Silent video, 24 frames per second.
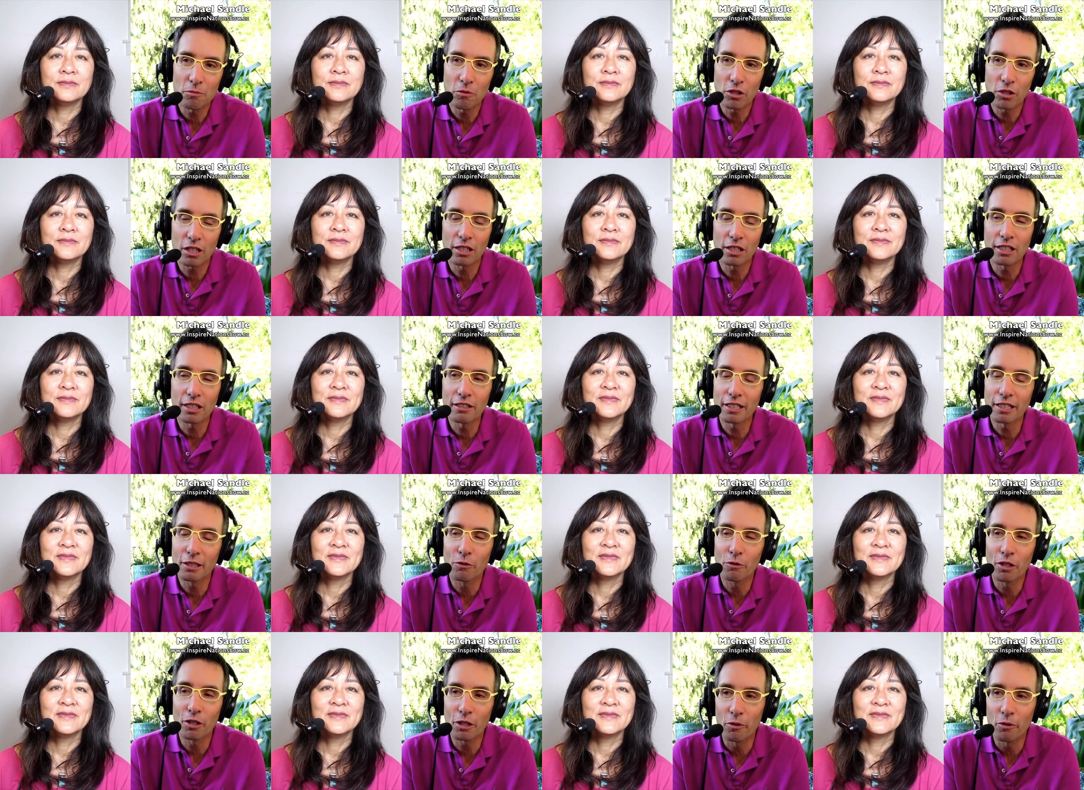Speaker 1: clearing
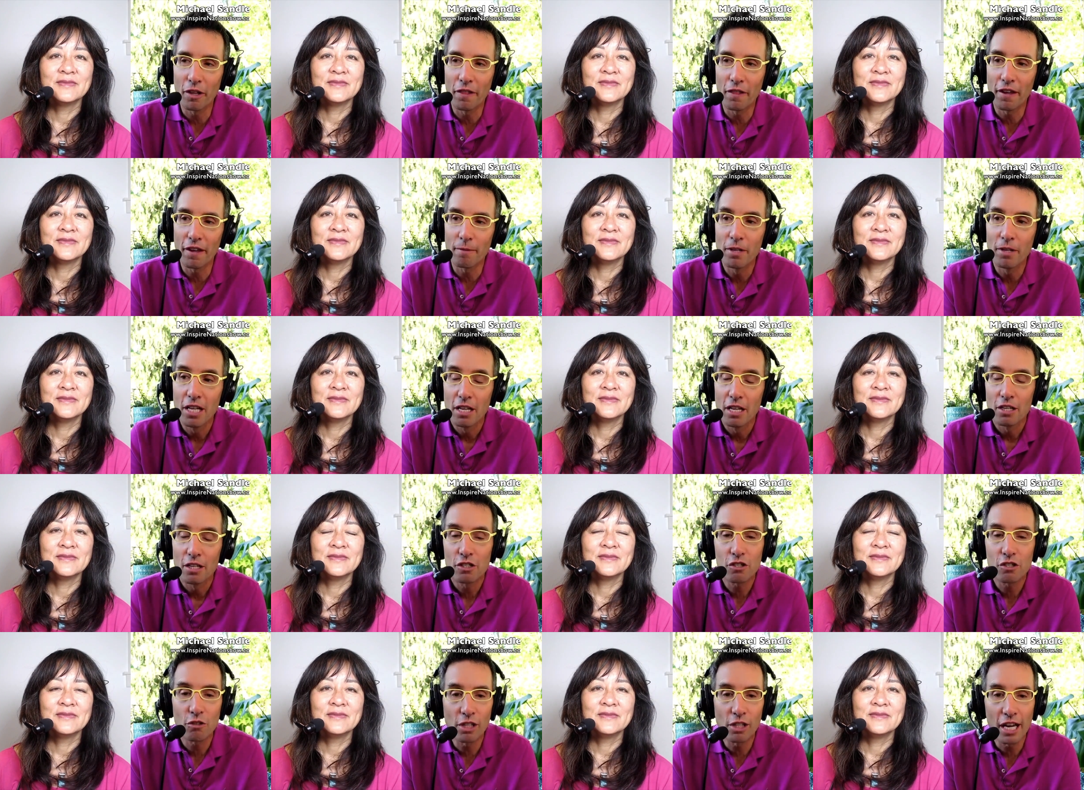work with him.
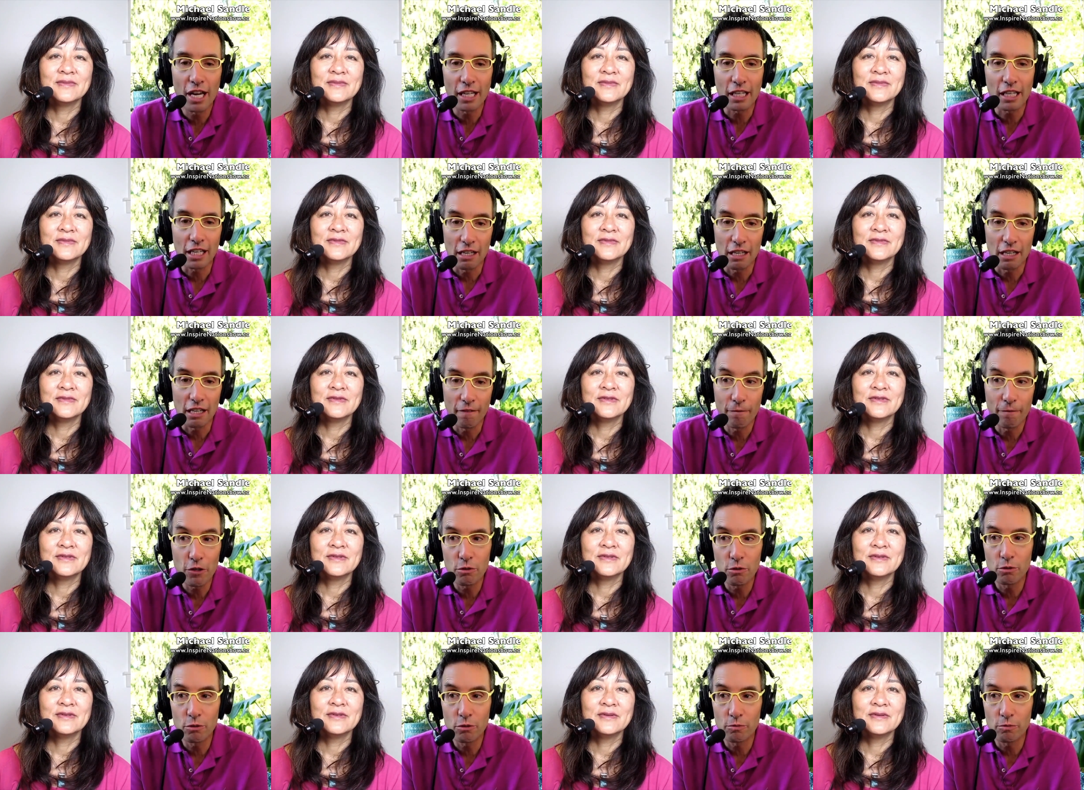So, like, if
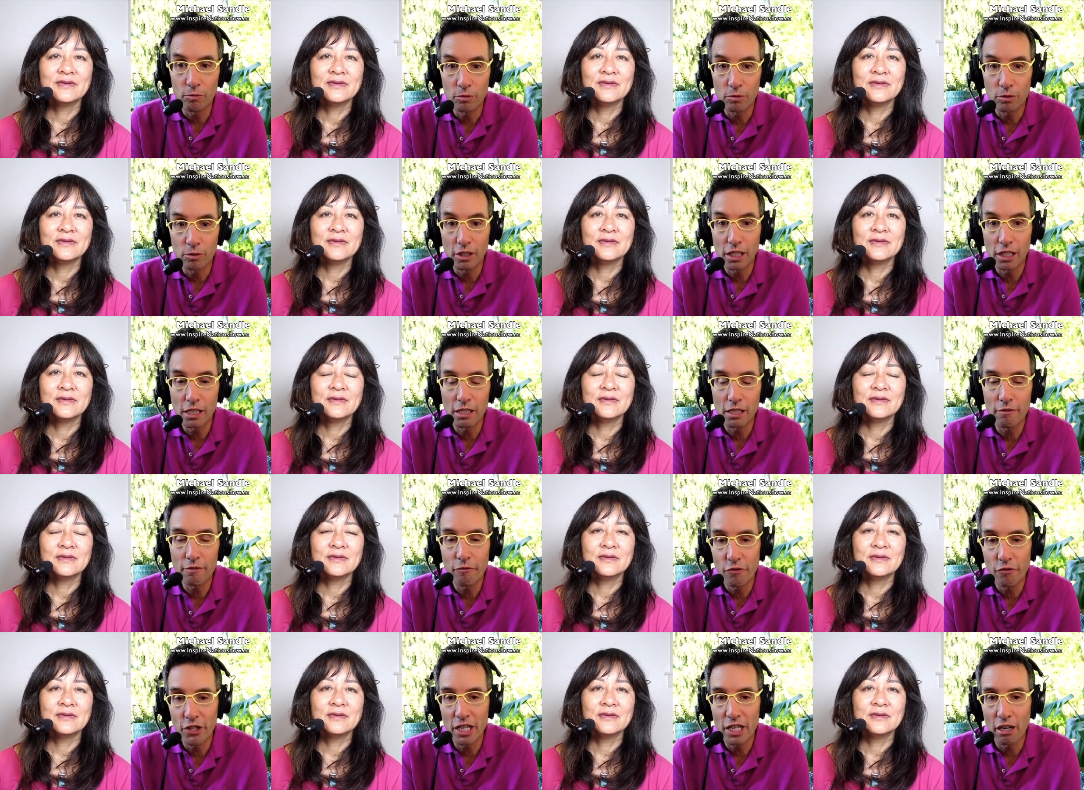you leave
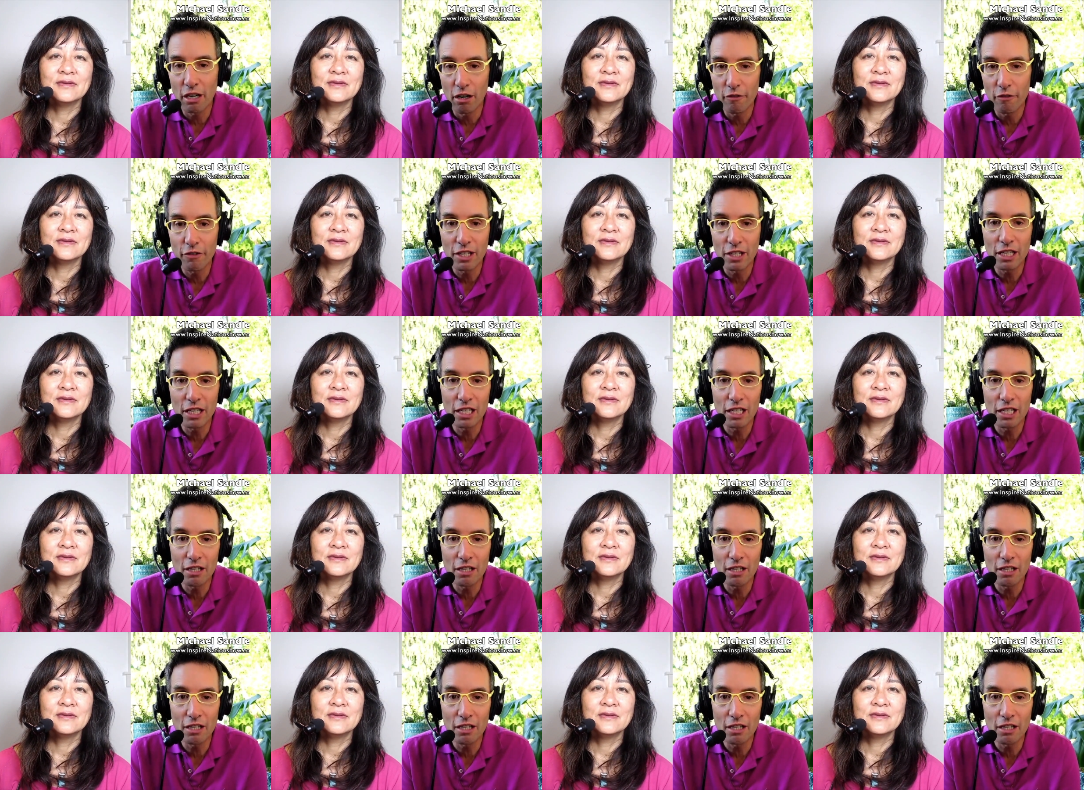the RV